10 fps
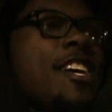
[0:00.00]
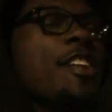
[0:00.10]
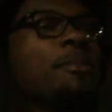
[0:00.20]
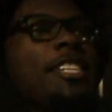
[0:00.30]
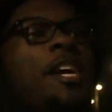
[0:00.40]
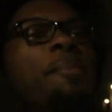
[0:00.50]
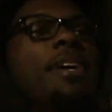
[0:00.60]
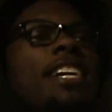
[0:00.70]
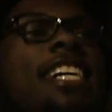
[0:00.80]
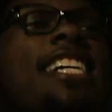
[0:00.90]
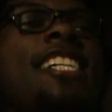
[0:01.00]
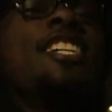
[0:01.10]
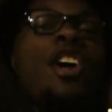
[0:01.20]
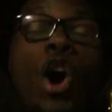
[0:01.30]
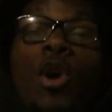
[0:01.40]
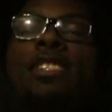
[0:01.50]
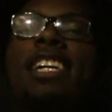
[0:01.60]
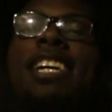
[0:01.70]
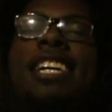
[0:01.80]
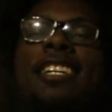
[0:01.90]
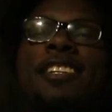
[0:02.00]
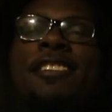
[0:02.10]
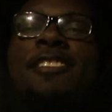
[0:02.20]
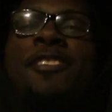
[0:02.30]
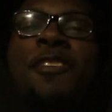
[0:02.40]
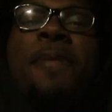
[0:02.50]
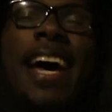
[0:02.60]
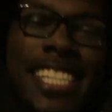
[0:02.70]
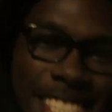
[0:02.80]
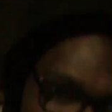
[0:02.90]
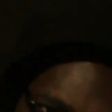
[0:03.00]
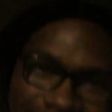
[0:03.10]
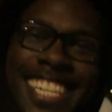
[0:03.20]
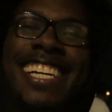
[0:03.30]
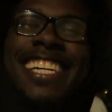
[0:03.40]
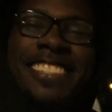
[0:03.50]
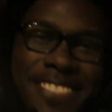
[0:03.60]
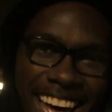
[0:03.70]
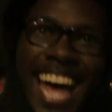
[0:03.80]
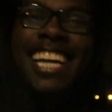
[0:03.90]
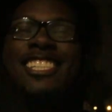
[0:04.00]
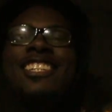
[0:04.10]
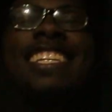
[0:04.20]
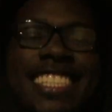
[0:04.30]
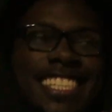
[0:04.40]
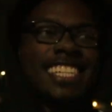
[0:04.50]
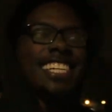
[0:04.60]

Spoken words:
You know what I'm saying? But whole time, we wanted to see what it is. Facts. So, listen,